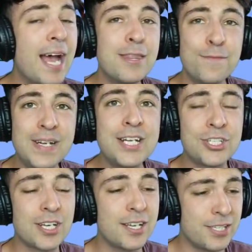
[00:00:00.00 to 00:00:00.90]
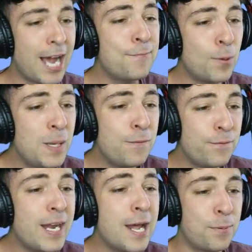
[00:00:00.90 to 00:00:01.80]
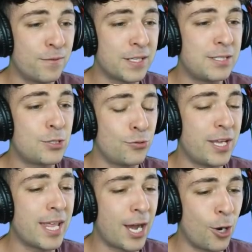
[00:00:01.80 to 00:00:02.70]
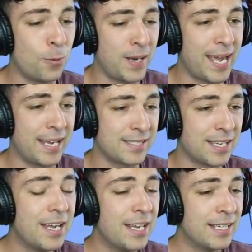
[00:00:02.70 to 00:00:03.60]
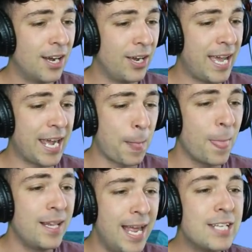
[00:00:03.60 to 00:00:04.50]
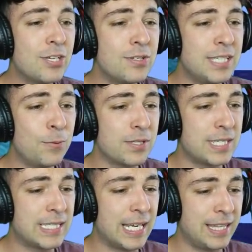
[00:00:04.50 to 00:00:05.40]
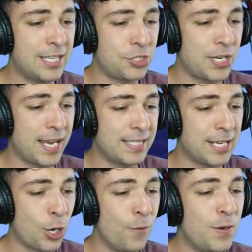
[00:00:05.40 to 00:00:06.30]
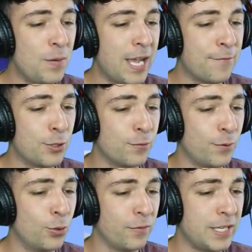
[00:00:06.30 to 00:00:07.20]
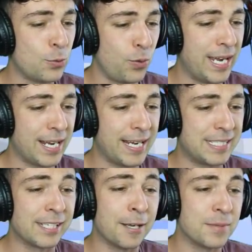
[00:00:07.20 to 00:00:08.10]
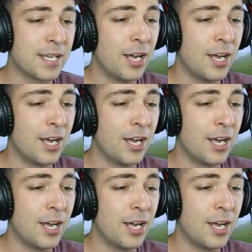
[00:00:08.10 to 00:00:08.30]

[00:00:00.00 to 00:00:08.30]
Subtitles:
And the villagers are probably fed up of us destroying their whole place. Okay, let's go and see what's inside this chest, and hopefully we get rid of all of these weird items.